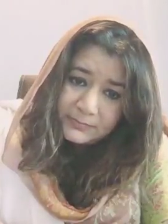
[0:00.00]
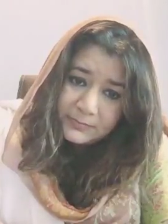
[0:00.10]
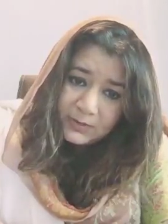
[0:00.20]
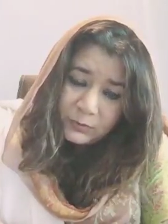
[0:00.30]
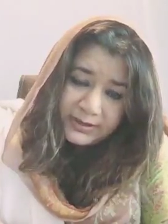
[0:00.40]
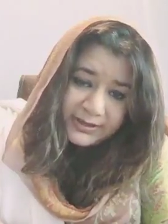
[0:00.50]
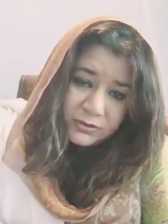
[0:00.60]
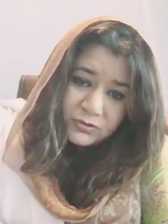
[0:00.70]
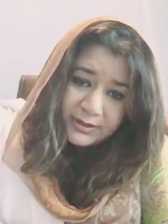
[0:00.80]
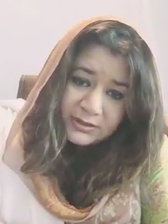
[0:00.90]
What are
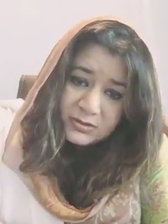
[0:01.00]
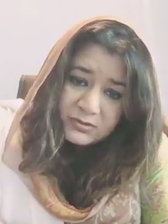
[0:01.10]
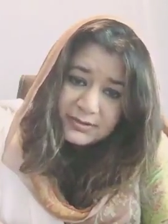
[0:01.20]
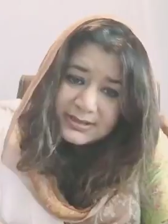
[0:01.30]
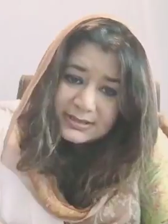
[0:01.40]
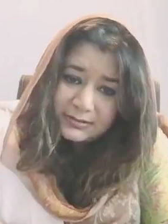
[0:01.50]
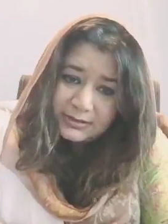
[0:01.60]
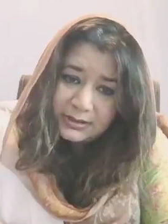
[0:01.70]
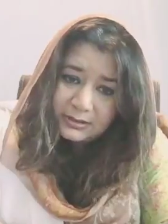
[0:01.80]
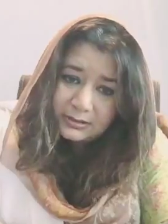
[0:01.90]
you trying to do in
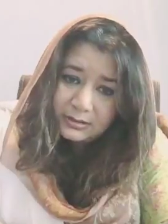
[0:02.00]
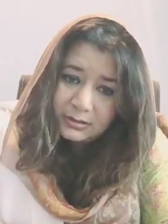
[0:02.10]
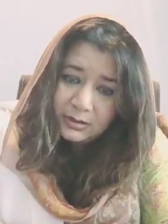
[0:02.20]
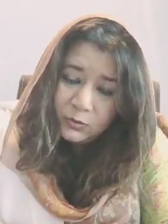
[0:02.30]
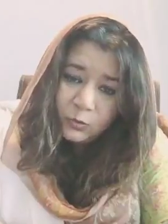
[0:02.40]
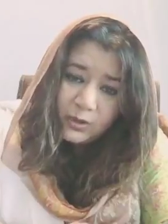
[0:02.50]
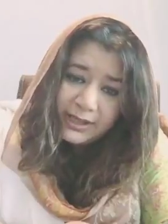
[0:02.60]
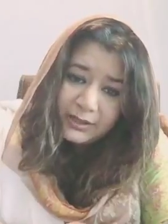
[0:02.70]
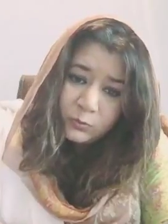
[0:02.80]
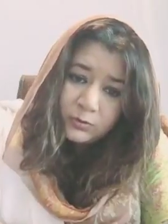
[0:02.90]
Syria?
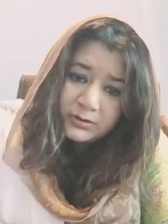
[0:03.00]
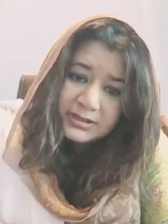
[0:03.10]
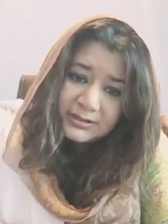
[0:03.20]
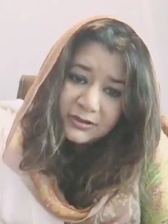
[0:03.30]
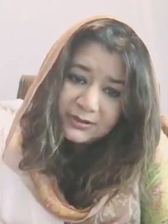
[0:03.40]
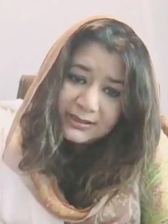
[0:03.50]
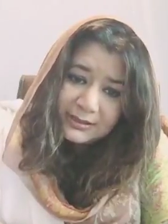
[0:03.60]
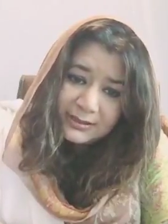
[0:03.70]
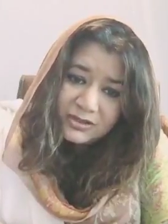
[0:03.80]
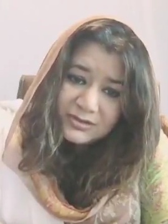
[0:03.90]
Why won't the United
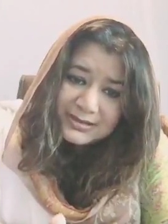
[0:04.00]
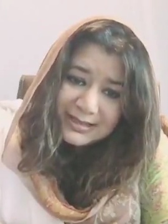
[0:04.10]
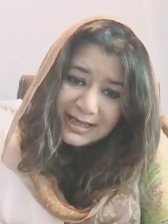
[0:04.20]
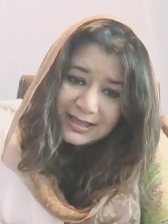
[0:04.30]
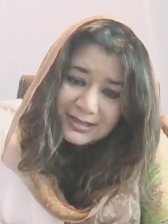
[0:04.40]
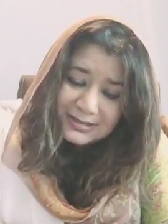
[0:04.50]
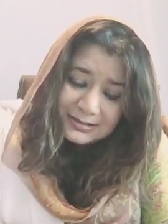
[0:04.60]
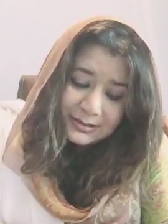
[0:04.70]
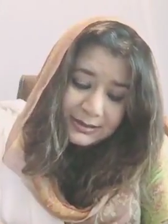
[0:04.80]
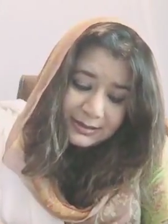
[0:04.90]
Nations ask
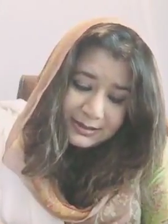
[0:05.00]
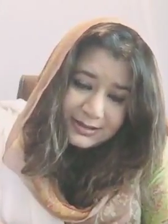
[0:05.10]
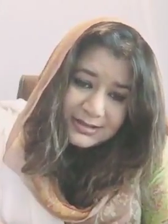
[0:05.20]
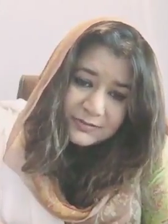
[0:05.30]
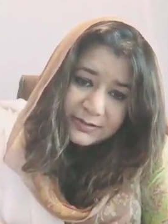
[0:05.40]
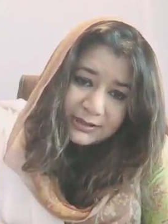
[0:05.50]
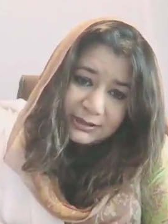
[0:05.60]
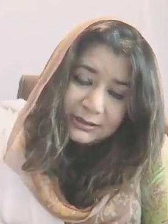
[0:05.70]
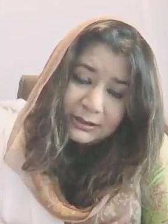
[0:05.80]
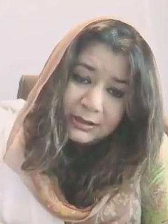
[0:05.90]

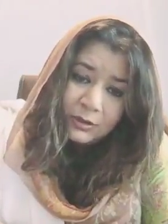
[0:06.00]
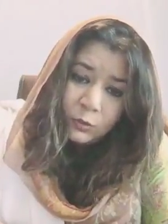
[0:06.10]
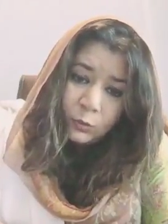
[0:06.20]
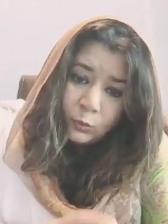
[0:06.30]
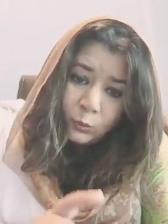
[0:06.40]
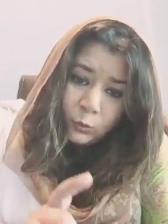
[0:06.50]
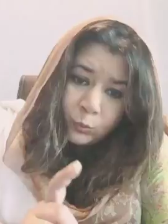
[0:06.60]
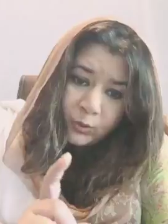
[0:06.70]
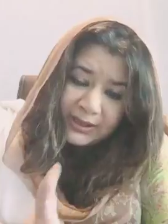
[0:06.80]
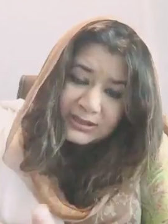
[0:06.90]
Israel,
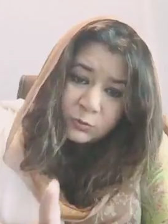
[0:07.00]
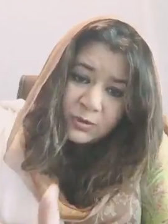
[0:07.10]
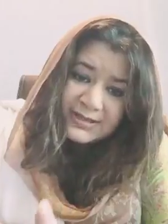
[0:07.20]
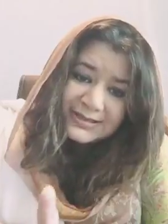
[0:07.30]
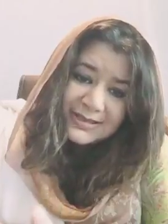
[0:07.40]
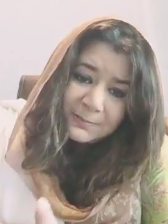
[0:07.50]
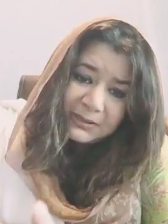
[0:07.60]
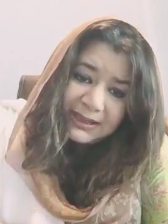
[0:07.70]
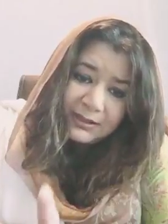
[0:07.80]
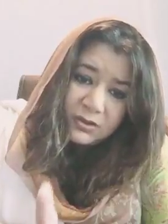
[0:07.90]
what was its
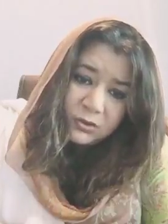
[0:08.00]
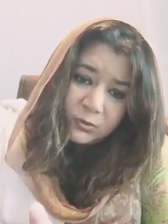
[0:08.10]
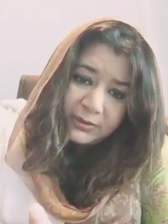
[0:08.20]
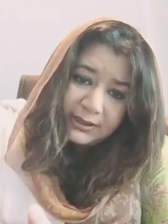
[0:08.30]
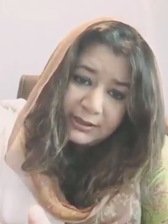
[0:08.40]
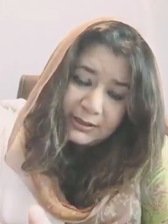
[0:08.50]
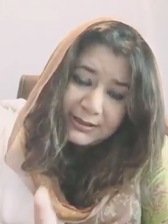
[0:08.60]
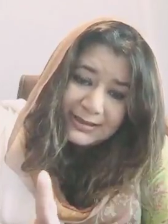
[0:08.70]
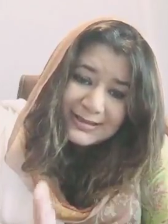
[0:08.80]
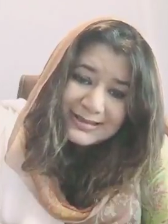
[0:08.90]
plane doing
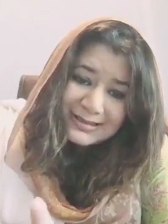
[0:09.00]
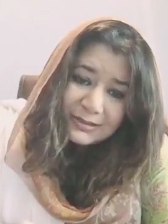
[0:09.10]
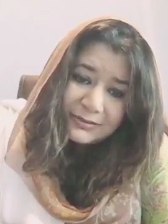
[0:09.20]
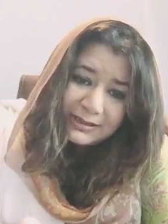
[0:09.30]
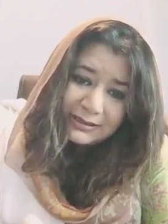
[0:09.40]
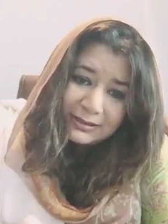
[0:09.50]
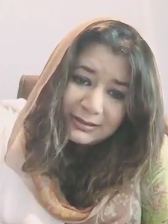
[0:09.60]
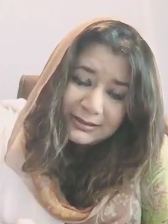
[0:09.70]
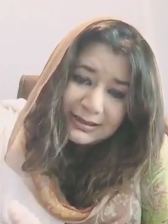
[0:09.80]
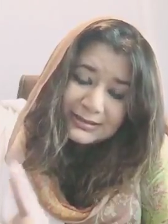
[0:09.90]
in Syria
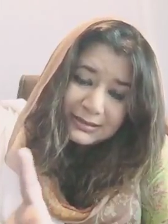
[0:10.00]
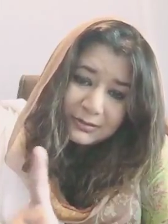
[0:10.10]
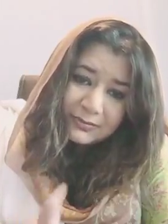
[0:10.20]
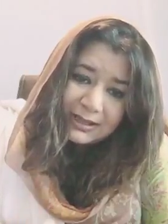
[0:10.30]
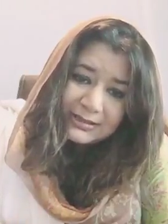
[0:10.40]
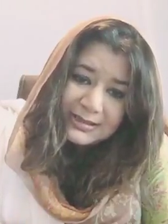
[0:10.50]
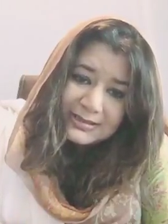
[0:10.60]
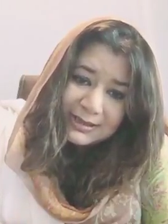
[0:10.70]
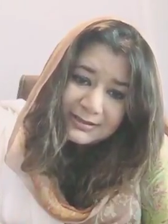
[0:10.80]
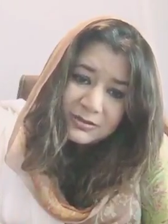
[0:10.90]
that Iran
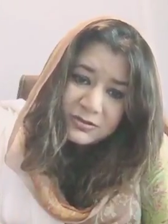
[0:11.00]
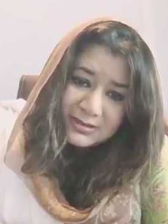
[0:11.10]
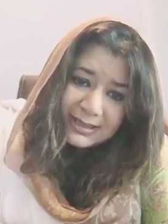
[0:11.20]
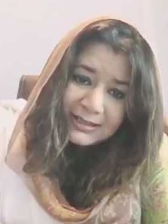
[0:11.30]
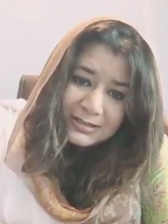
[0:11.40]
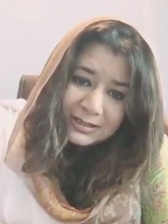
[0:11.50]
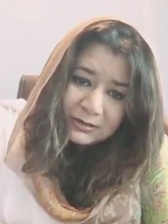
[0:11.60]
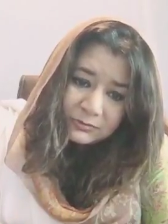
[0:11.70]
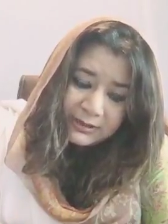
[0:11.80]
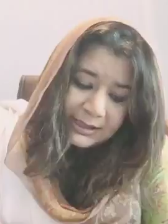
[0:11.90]
decided to take
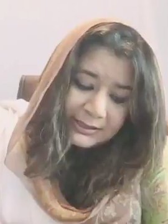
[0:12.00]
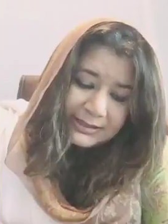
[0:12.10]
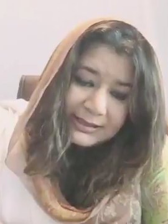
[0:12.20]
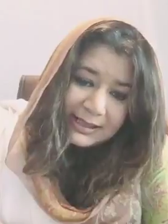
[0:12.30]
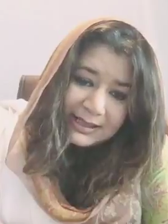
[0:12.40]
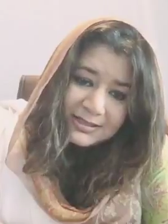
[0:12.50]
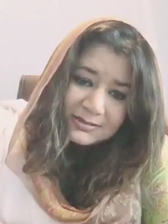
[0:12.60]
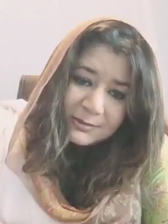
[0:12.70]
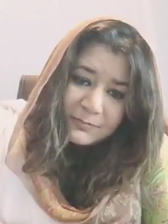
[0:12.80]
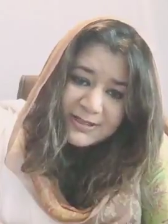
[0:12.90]
down, that
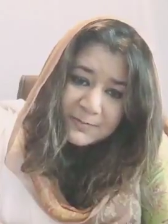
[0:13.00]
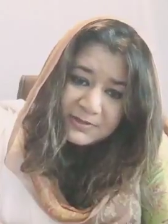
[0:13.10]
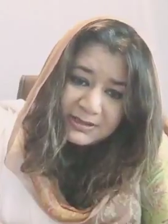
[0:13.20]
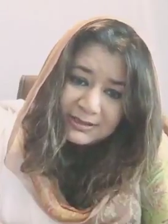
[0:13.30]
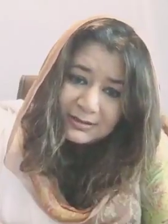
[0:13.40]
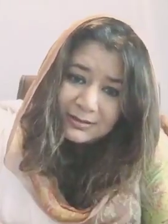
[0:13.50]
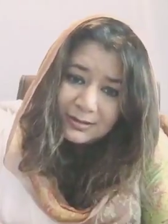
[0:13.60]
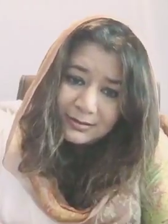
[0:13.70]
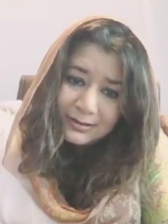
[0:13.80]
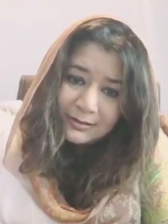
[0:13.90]
actually precipitated the
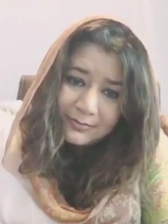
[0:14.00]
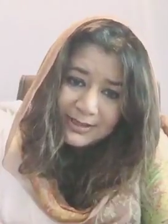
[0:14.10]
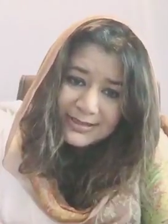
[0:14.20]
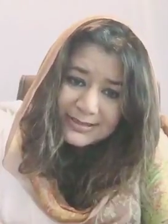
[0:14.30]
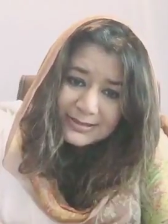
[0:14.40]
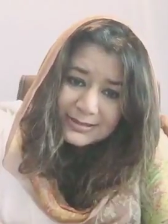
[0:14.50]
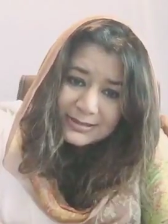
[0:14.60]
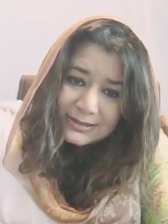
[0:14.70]
current crisis?